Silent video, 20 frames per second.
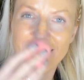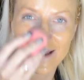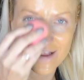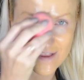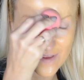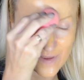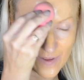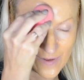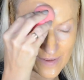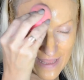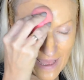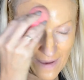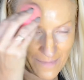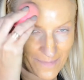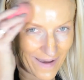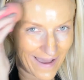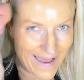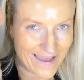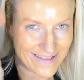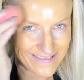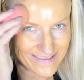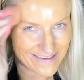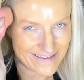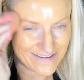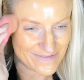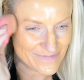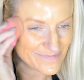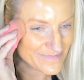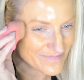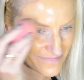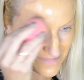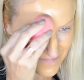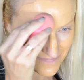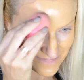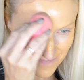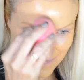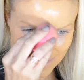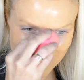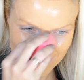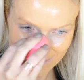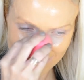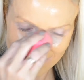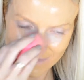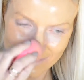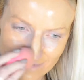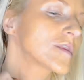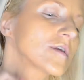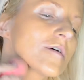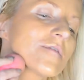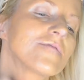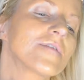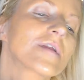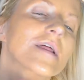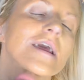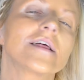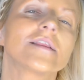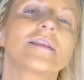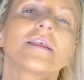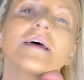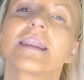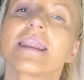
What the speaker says: it's not that bad. Don't forget the